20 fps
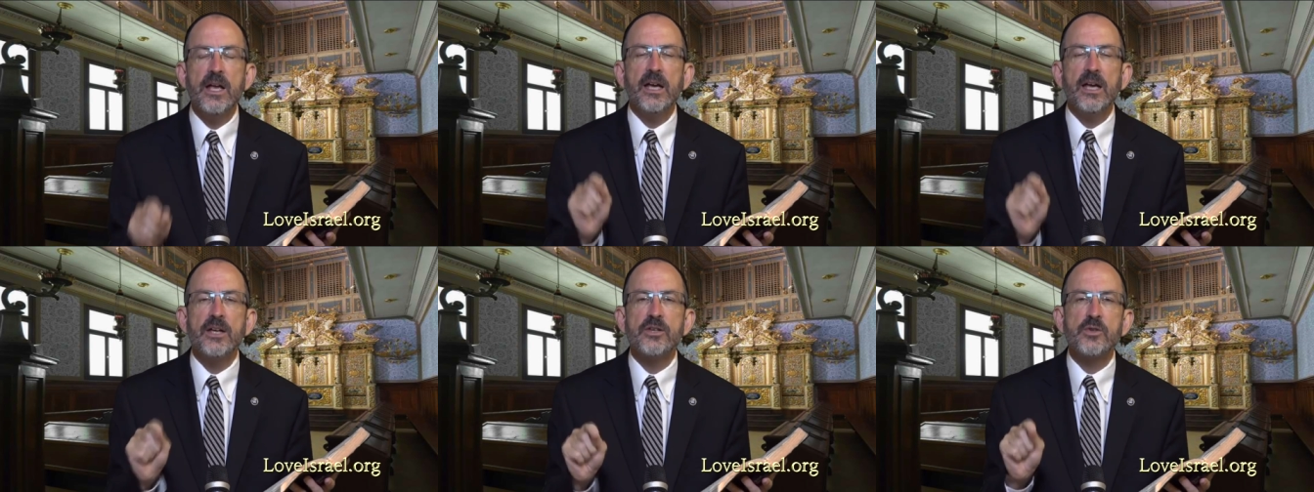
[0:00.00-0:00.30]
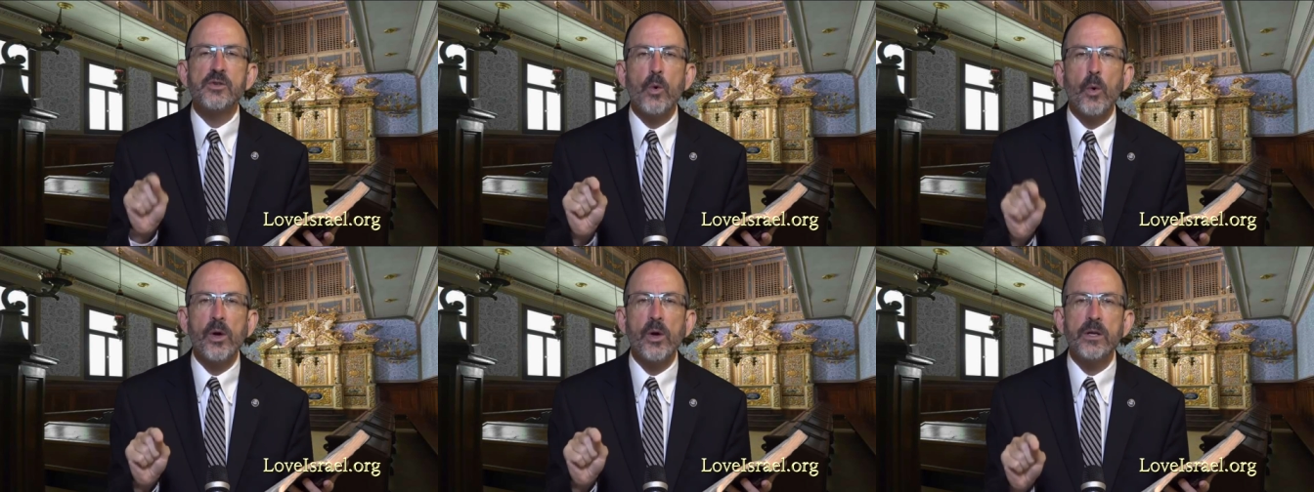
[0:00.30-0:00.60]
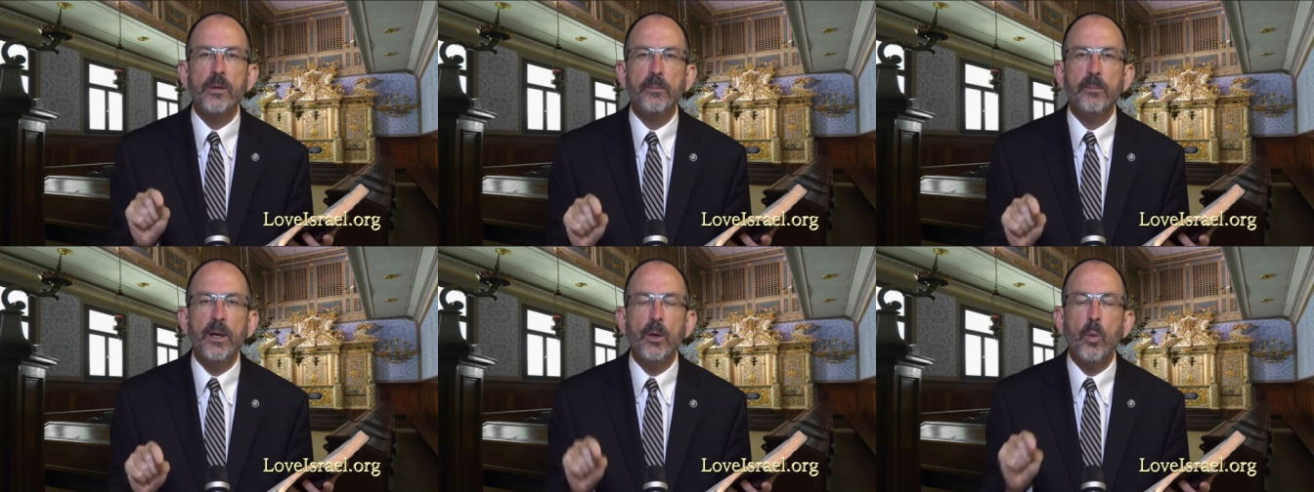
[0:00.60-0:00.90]
is going
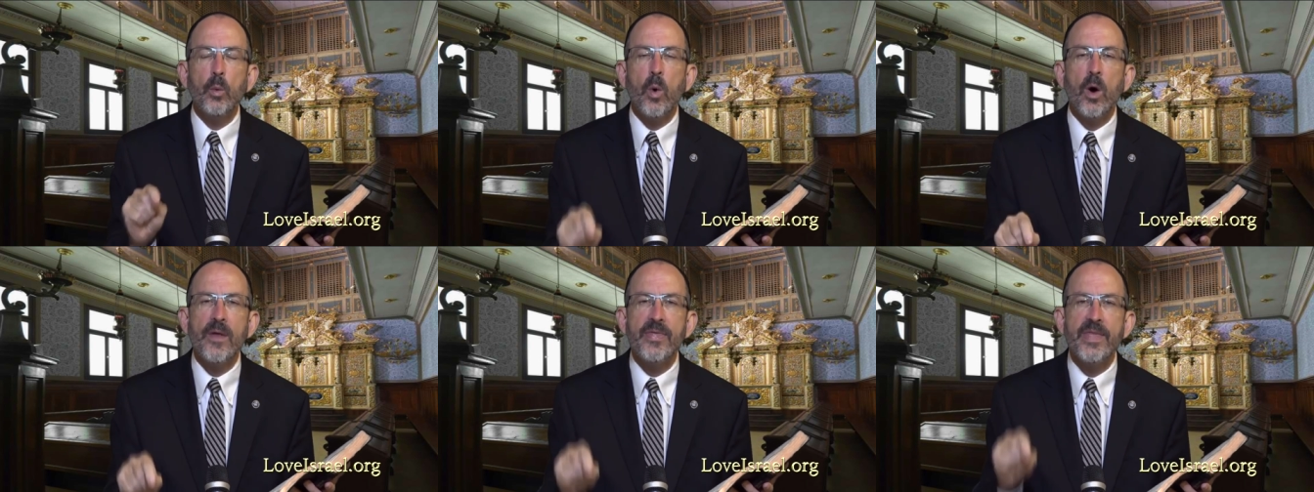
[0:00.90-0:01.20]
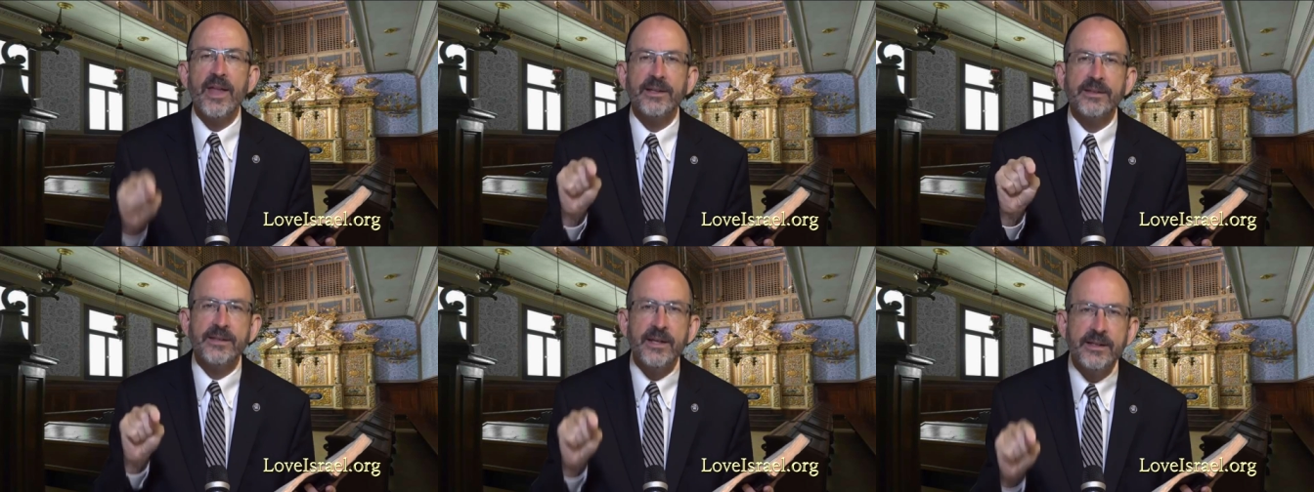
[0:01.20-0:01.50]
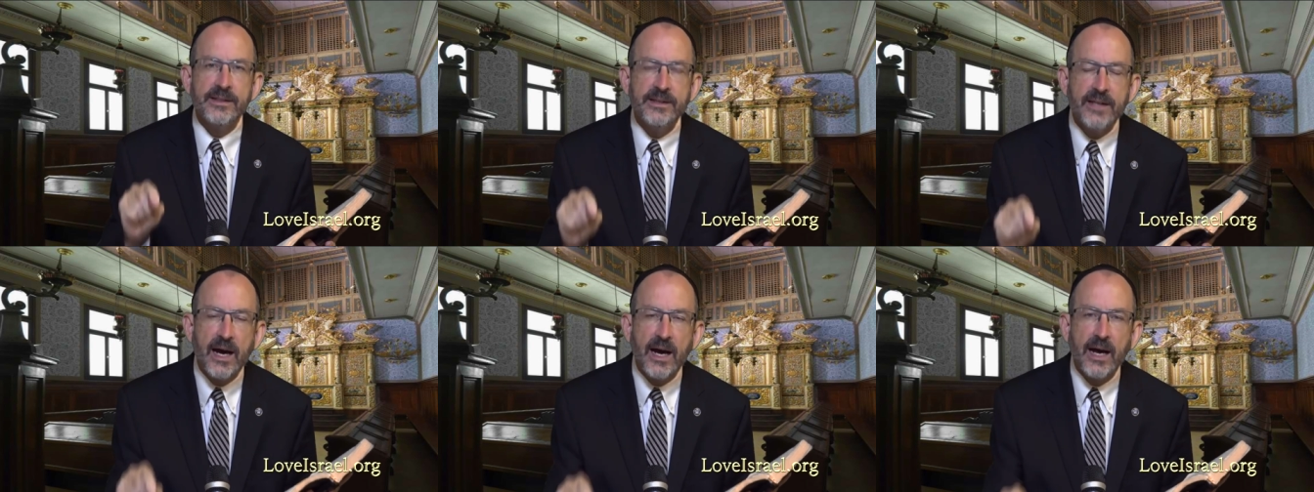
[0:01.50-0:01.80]
to be one that
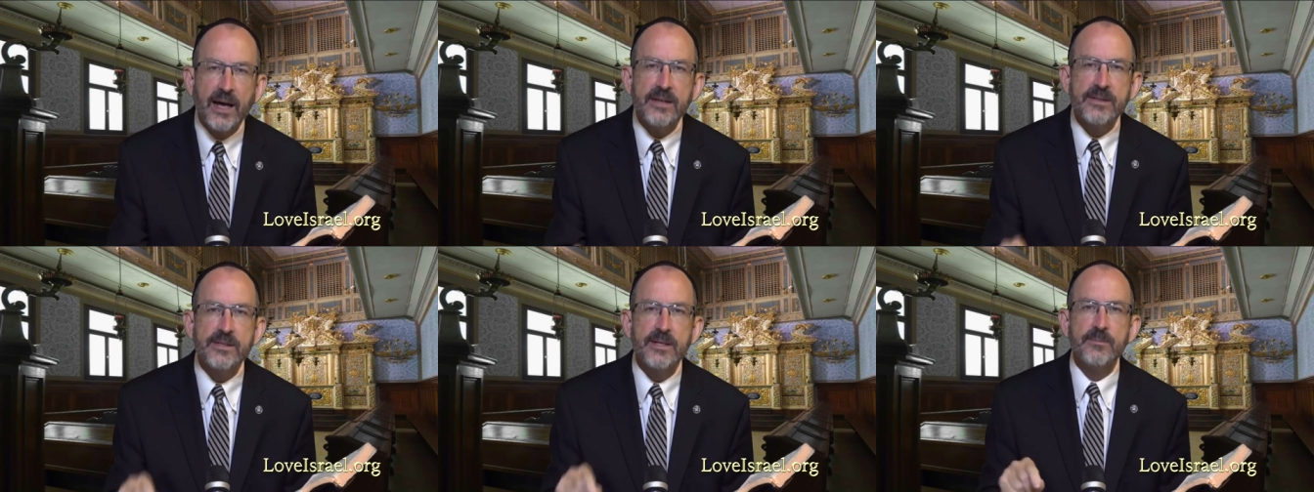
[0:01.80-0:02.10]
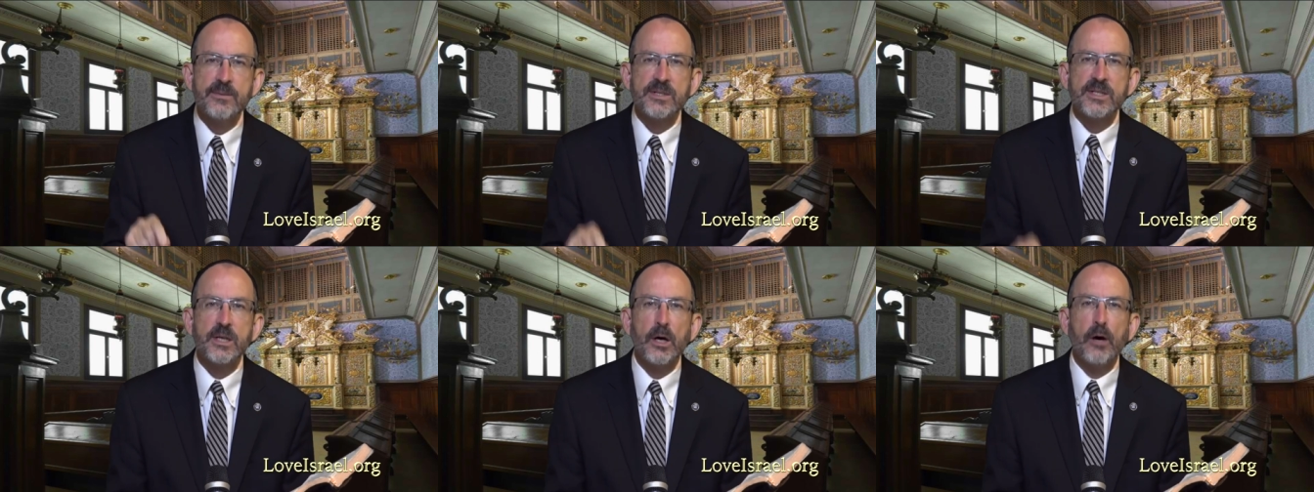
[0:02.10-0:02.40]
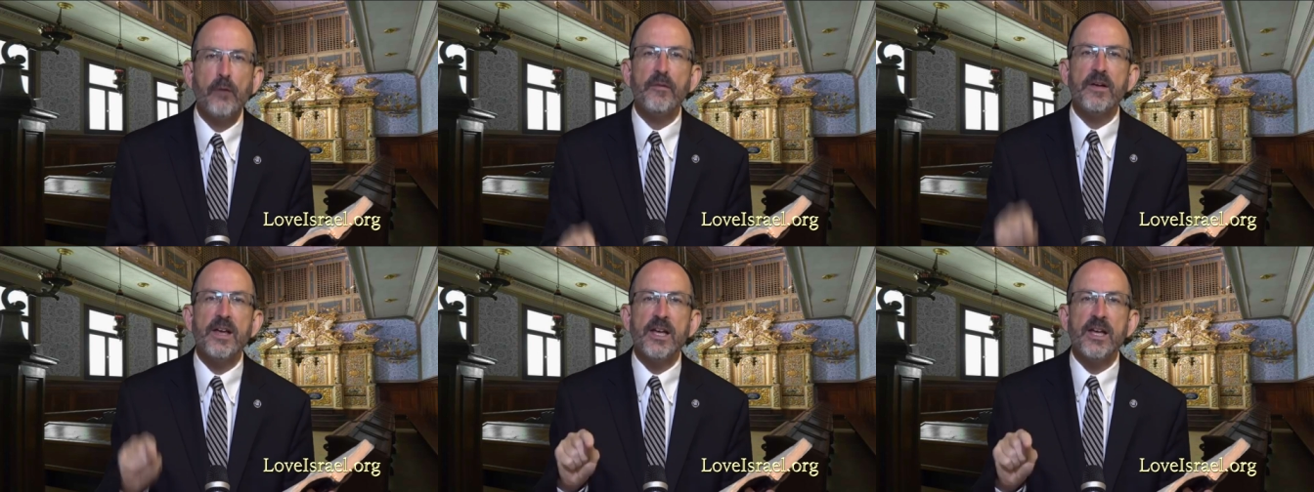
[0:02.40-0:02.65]
denies himself